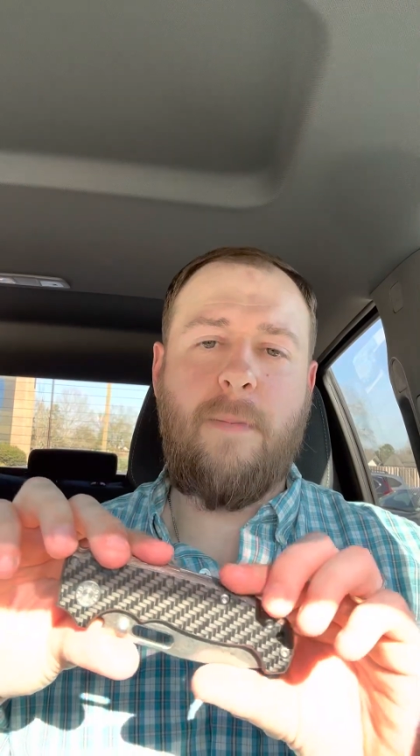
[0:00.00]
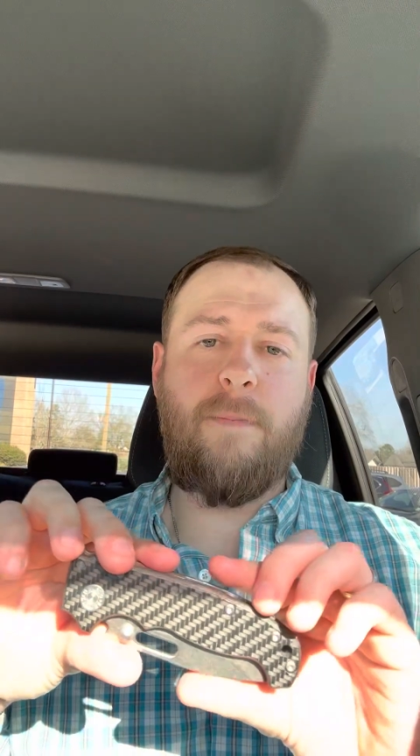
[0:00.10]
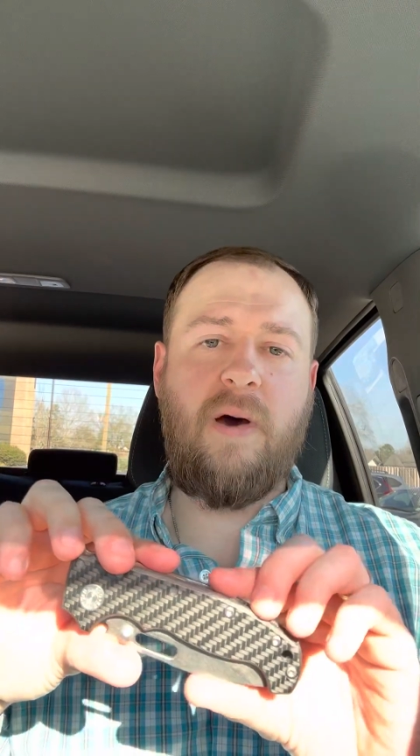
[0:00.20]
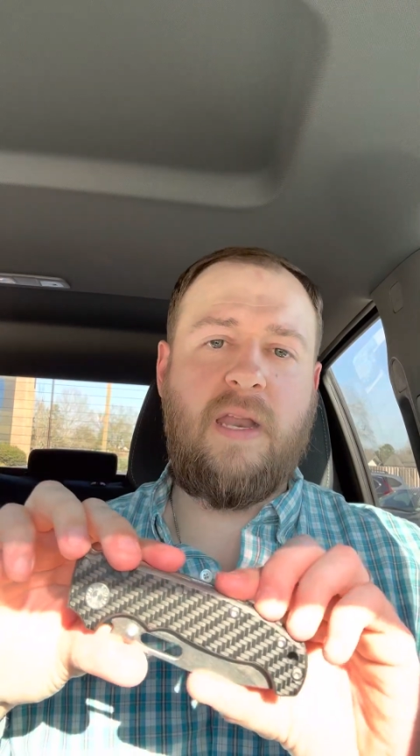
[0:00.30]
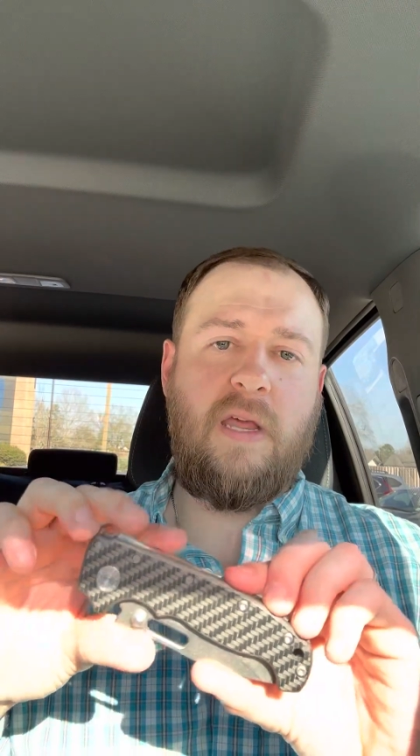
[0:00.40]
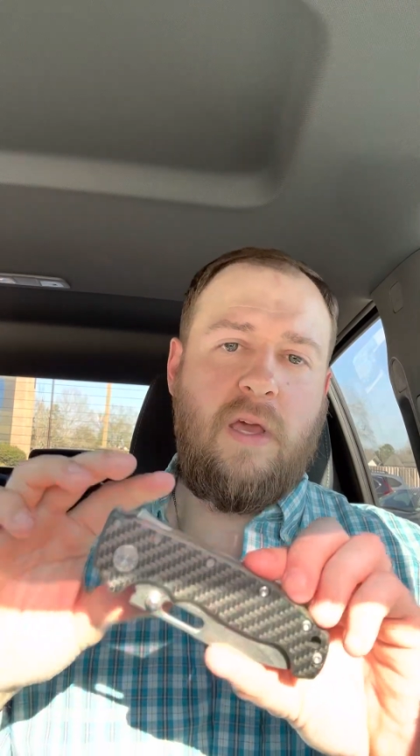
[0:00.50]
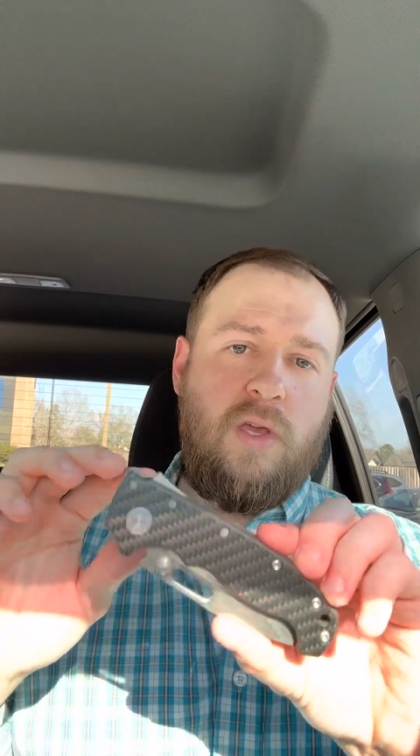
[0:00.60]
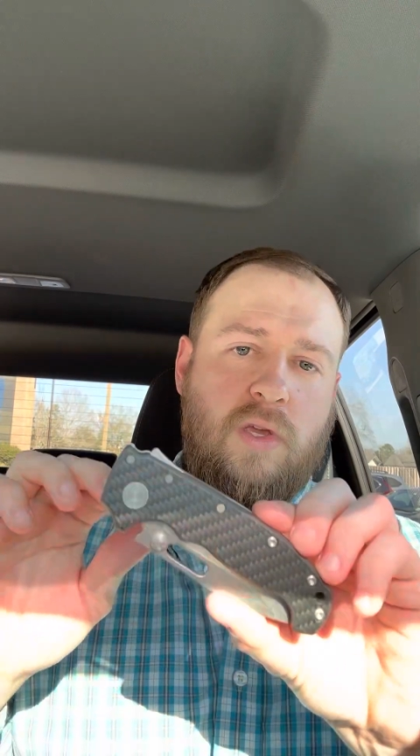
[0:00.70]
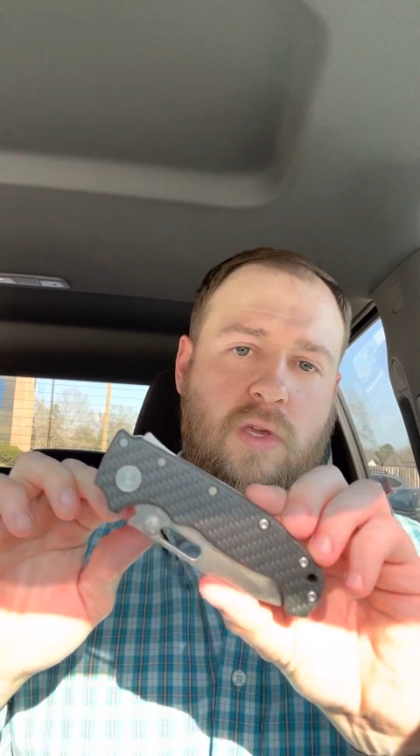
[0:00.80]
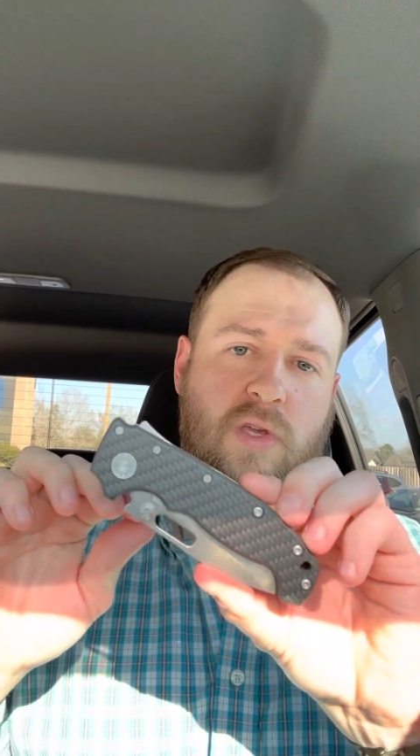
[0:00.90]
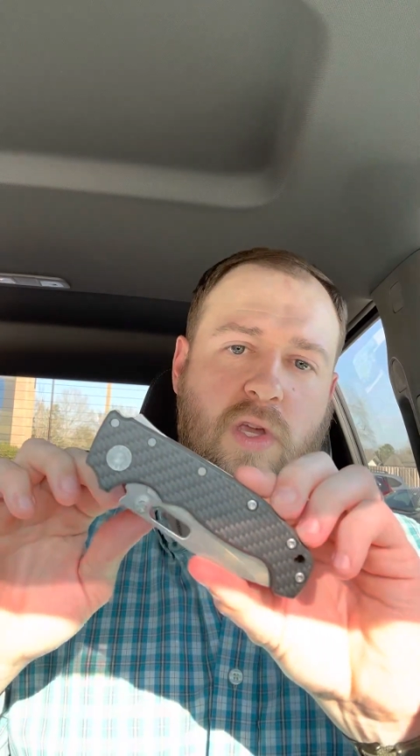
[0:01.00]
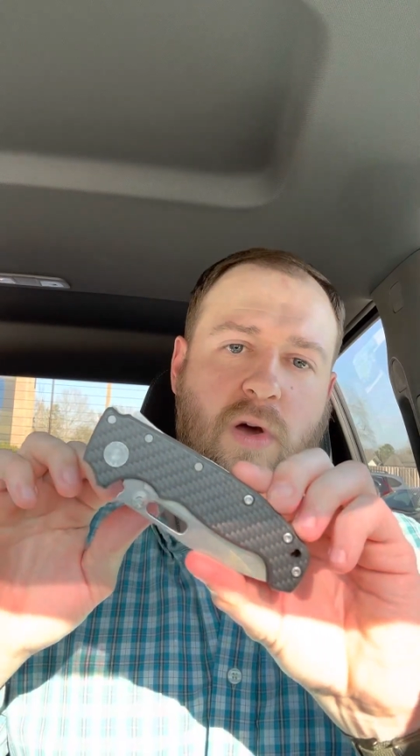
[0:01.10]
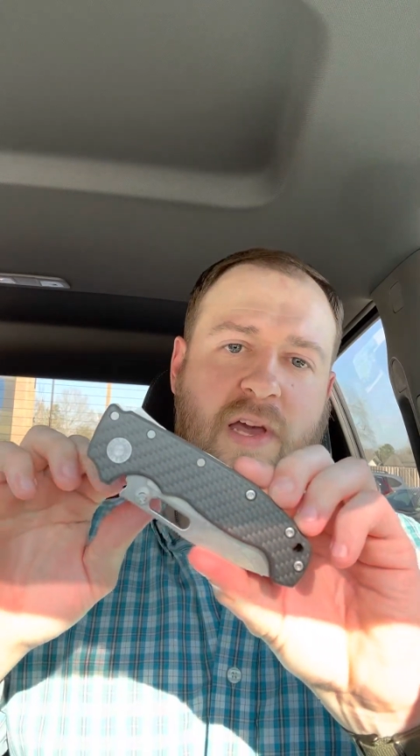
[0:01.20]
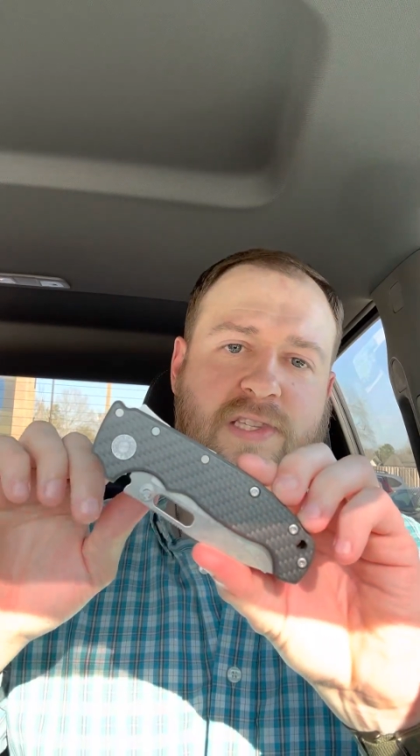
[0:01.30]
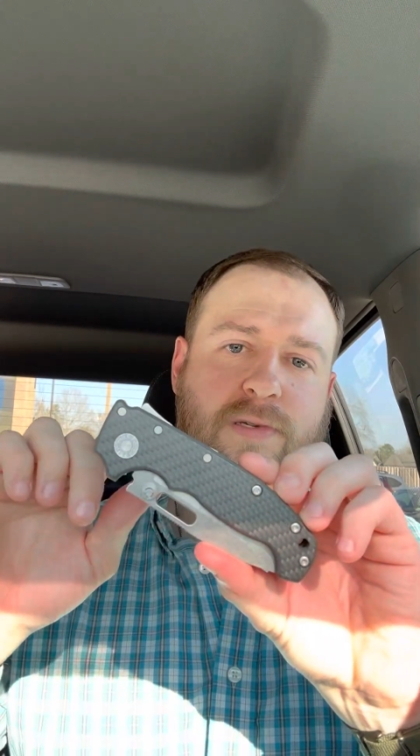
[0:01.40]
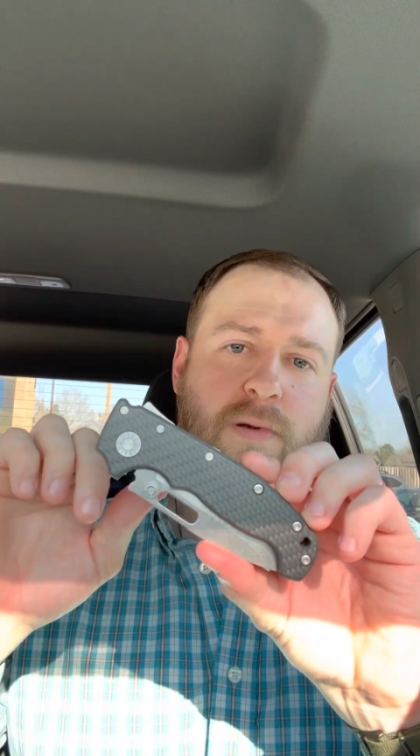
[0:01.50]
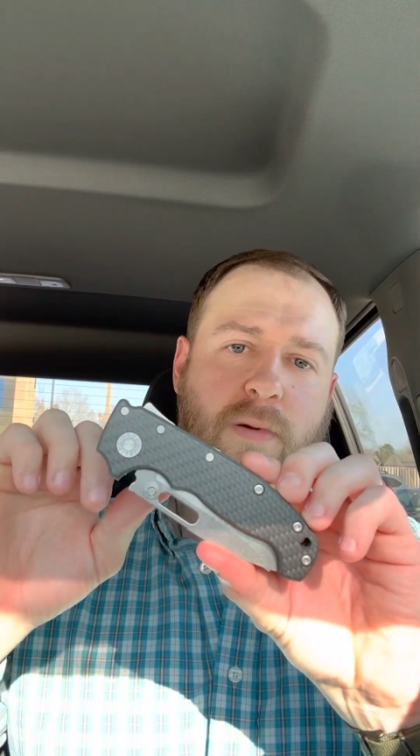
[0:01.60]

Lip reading: but you know, it's